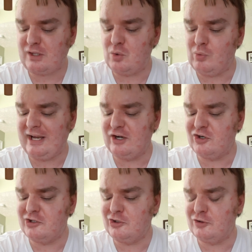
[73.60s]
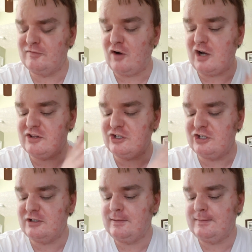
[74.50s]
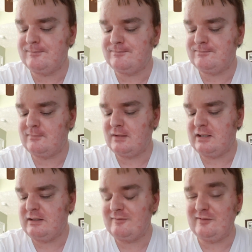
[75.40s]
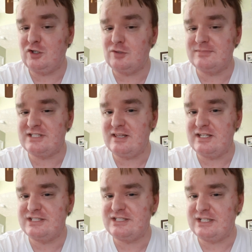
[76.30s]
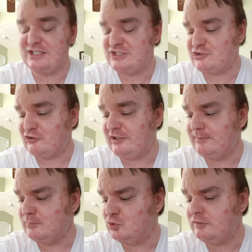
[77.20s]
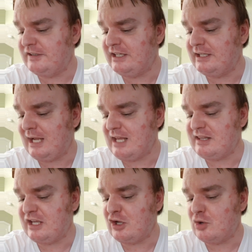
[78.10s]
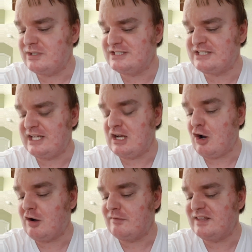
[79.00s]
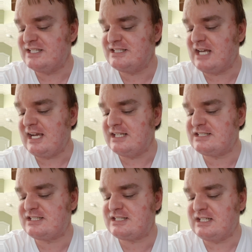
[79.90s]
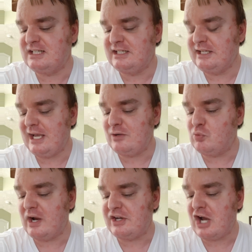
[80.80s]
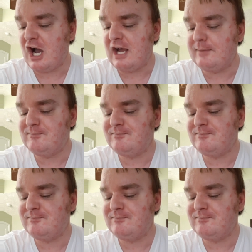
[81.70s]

where her father filmed this extreme movie, and they go and see all of the sites and whatnot.